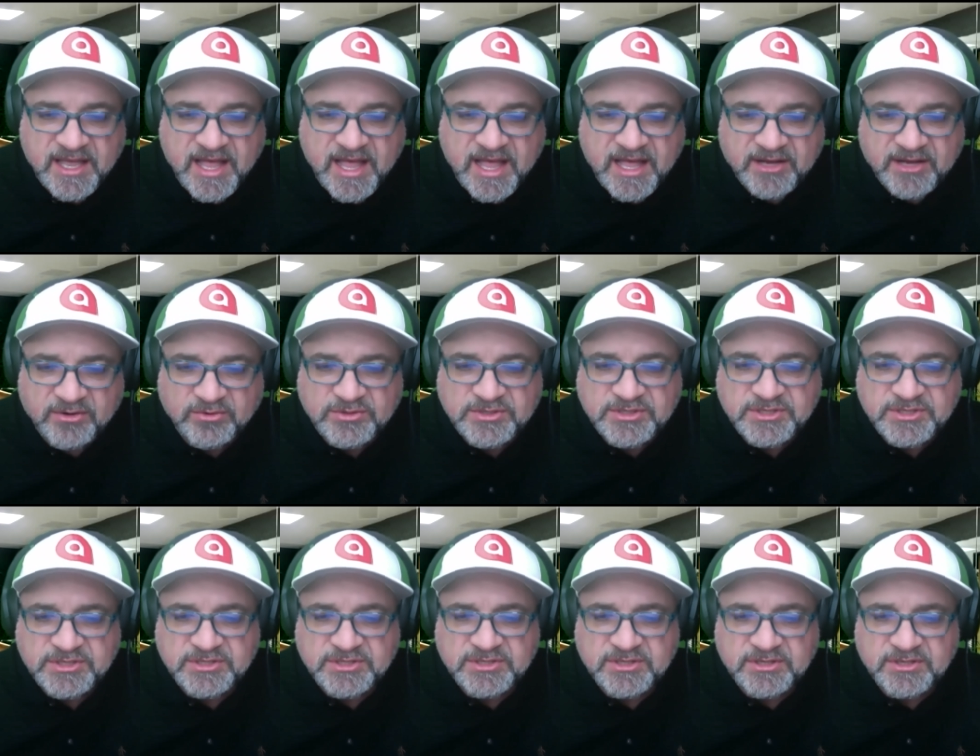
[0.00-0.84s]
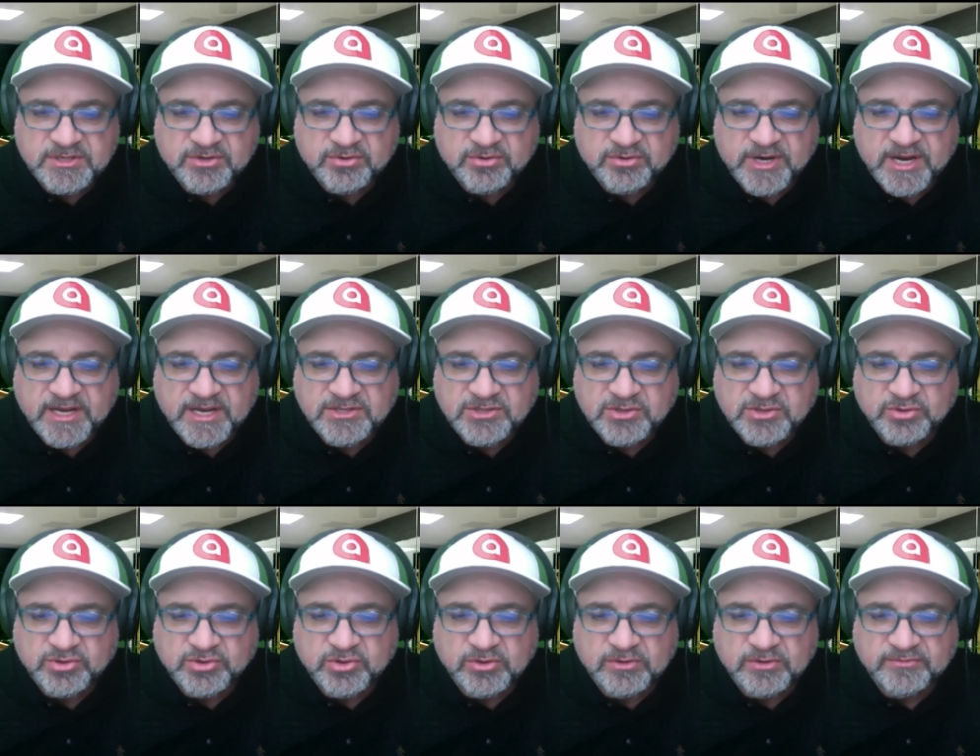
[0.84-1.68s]
how to create
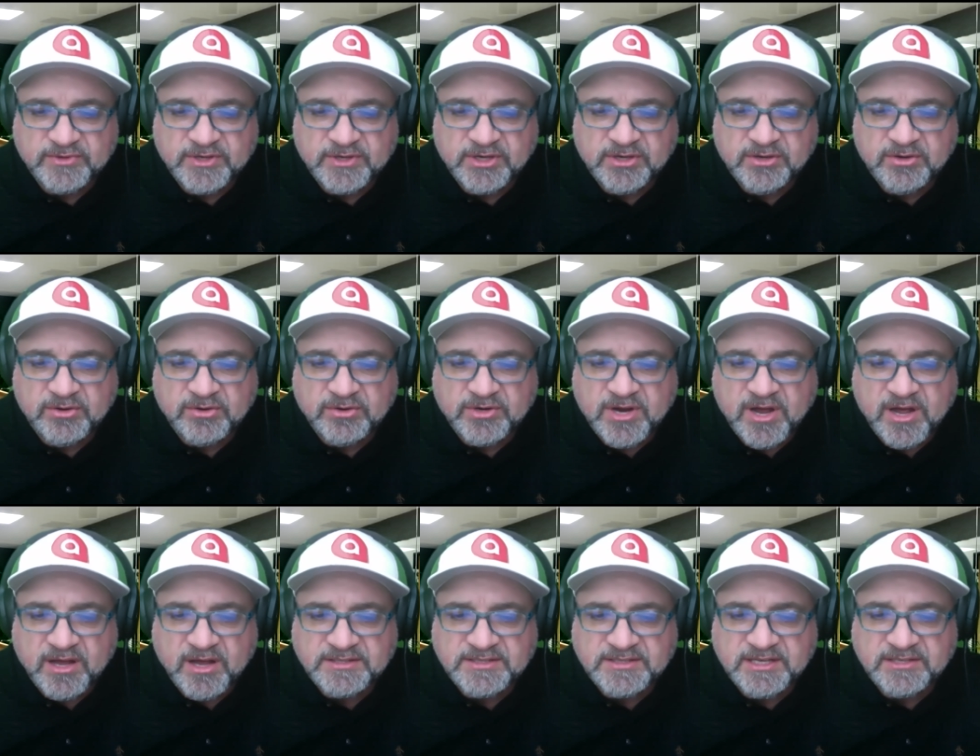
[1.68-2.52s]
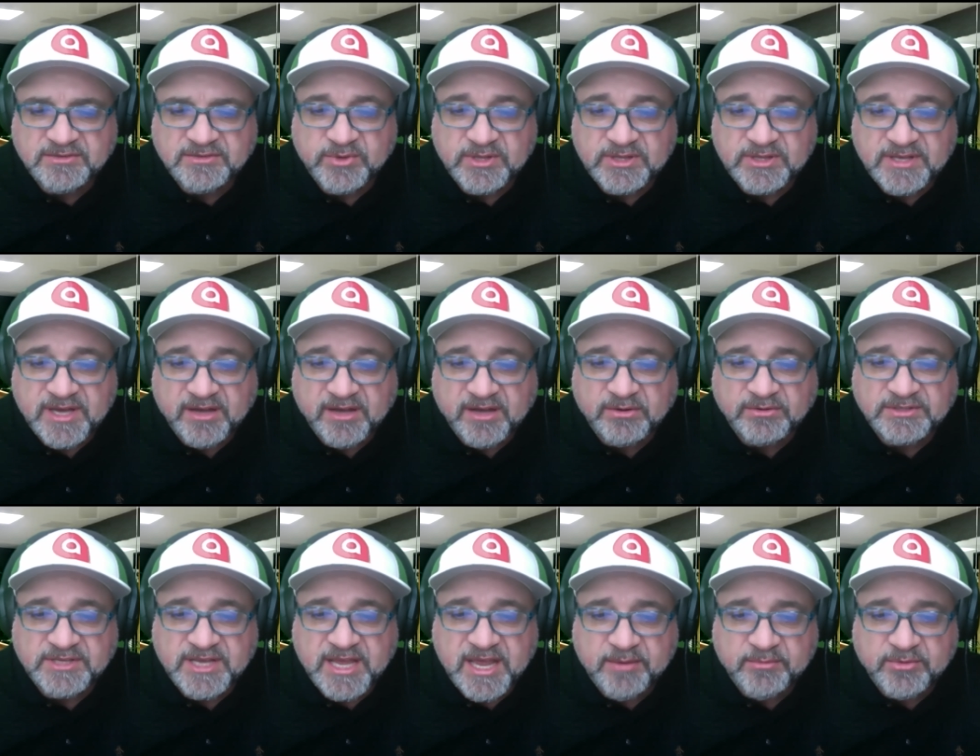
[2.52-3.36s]
social video content without
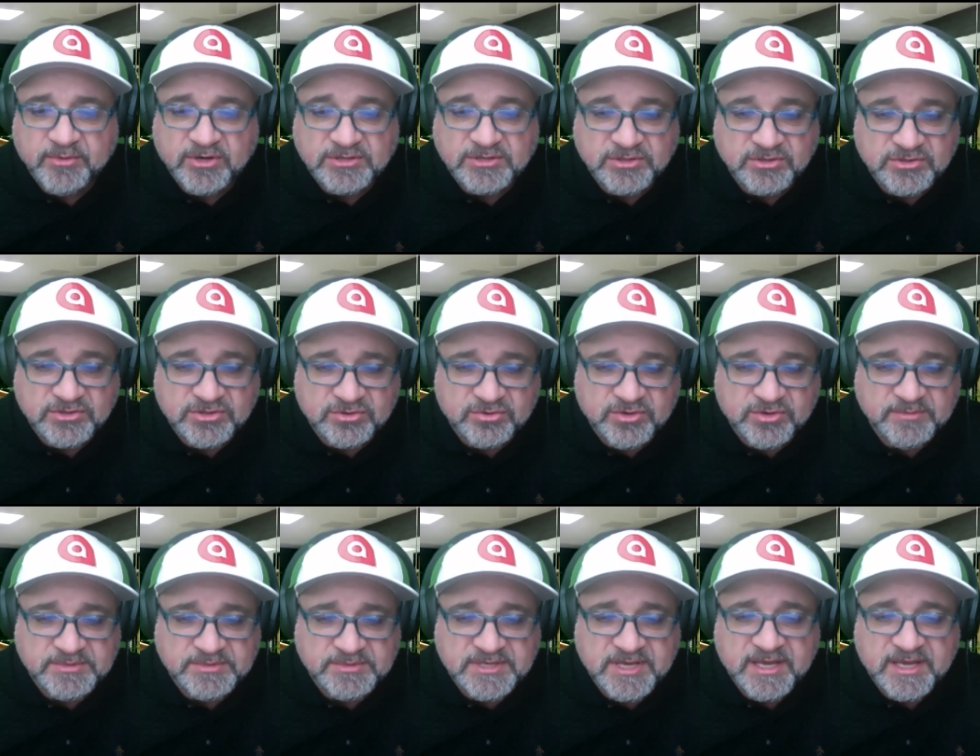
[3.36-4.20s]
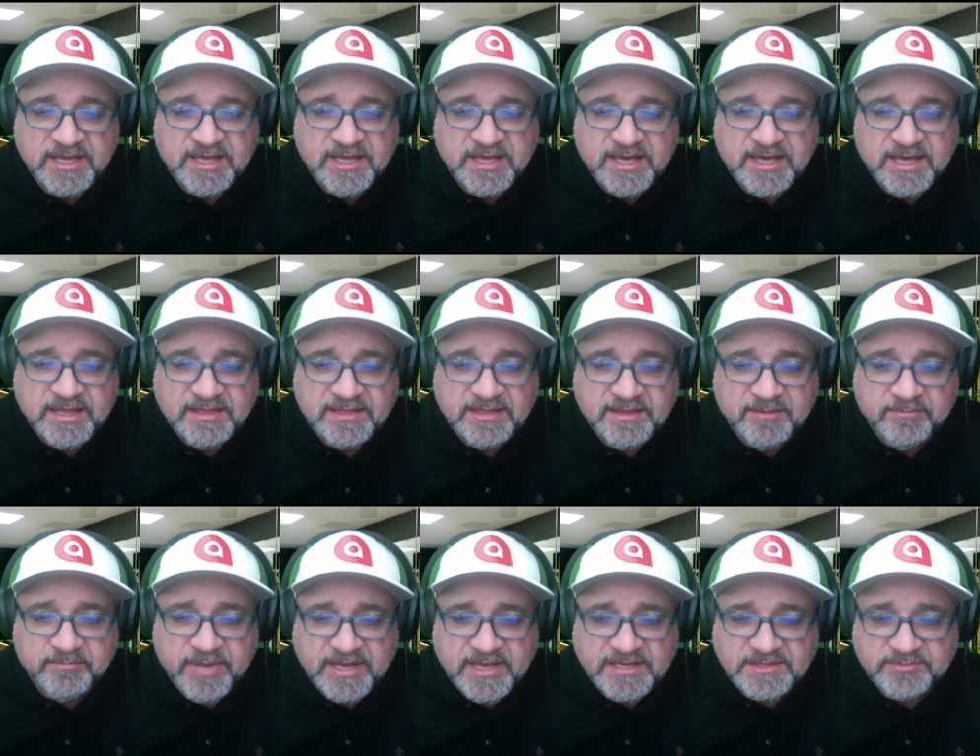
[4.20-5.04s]
cameras or scripts, and the
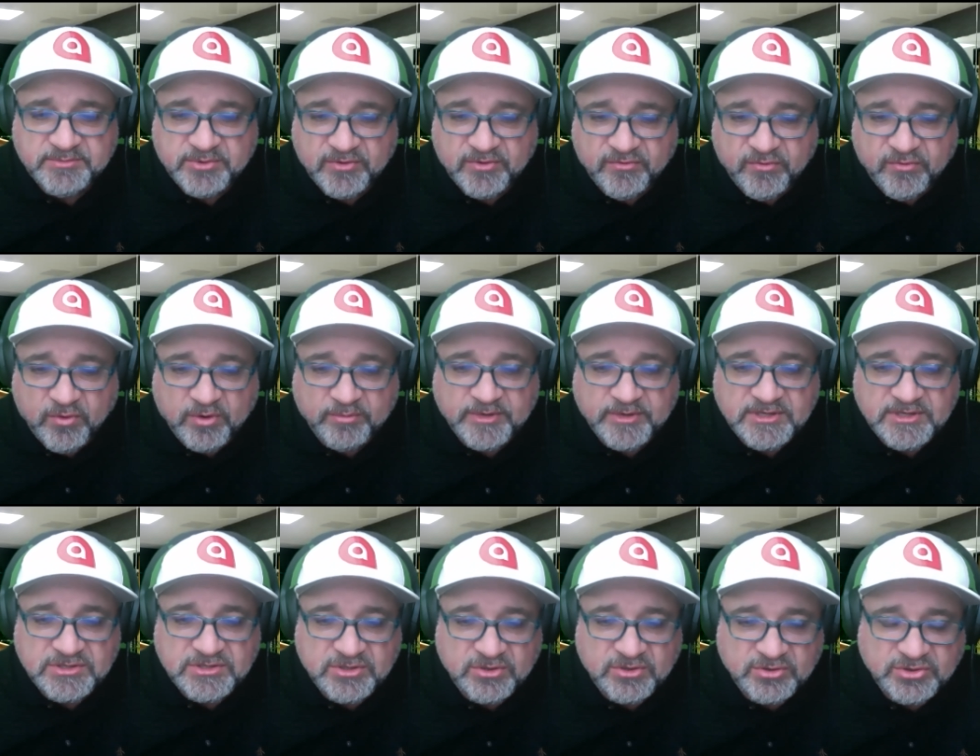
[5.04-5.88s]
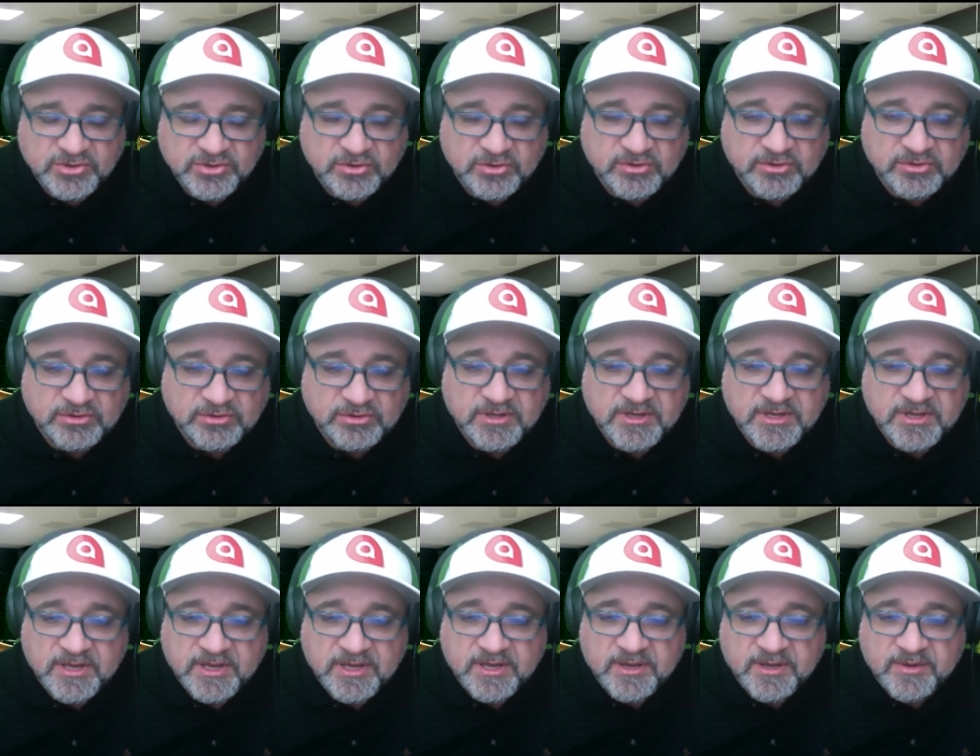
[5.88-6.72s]
best performing social
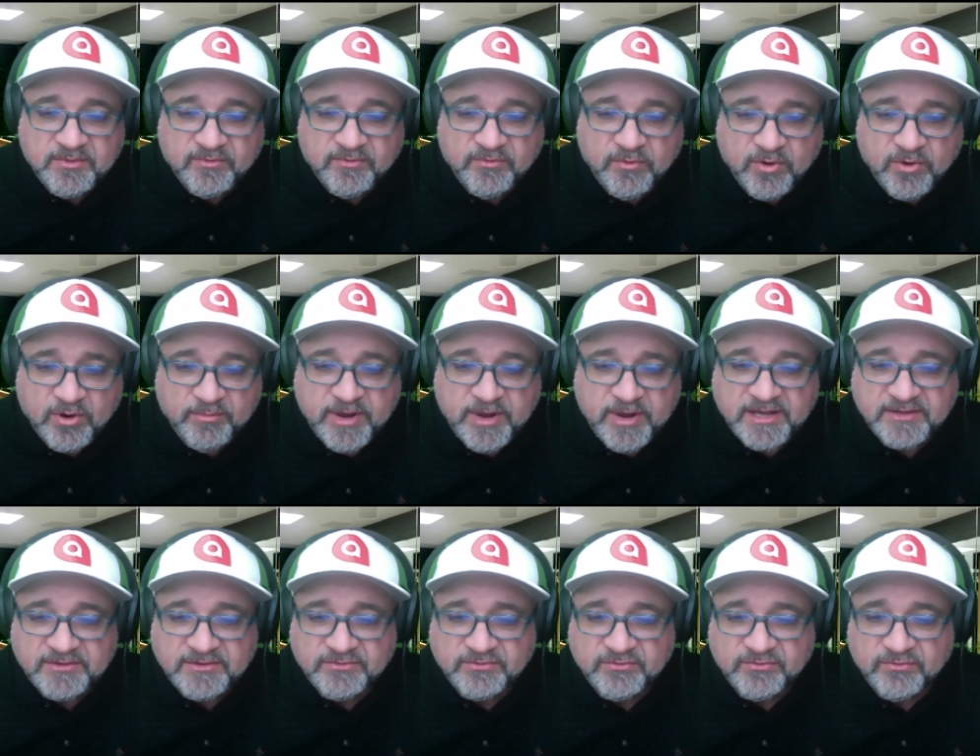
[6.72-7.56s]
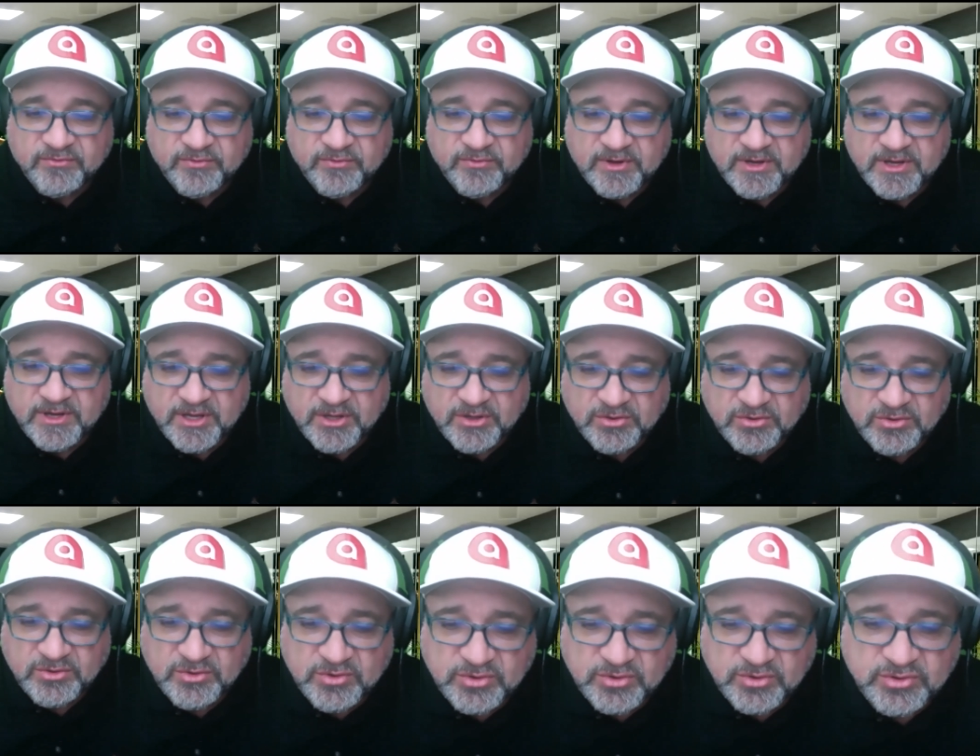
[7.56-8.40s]
format uh,
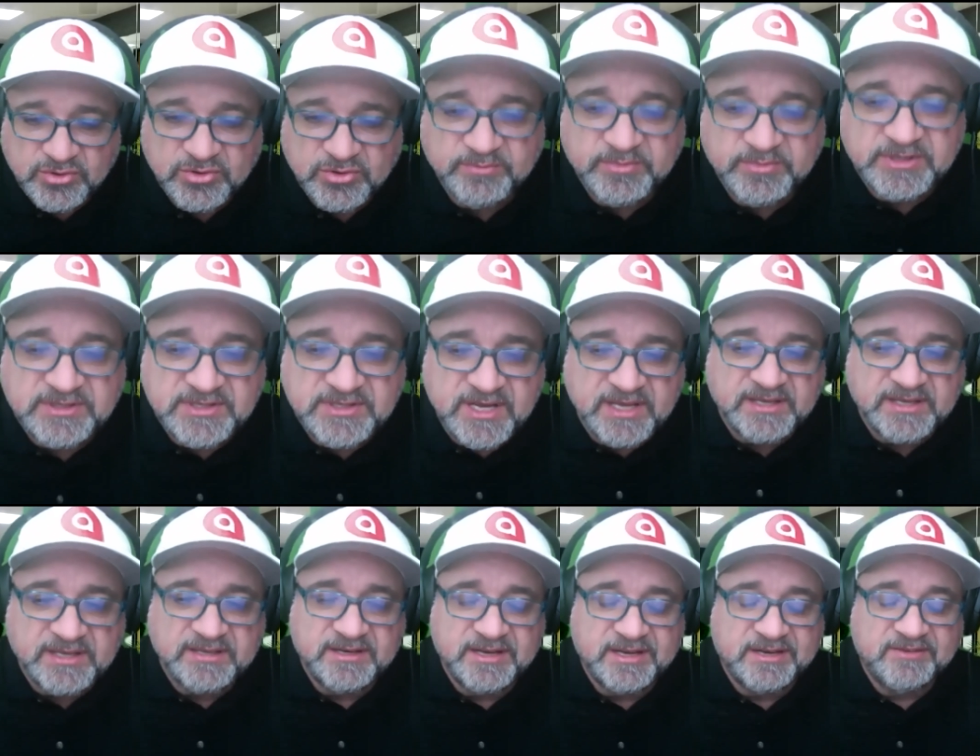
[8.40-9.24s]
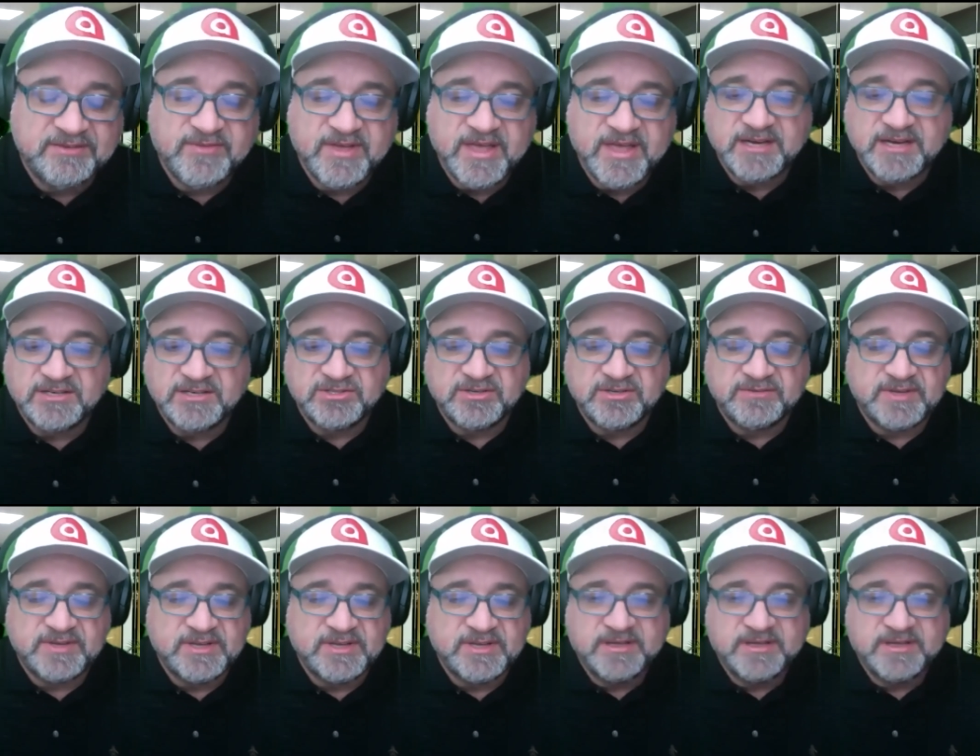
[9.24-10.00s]
you should be taking advantage of.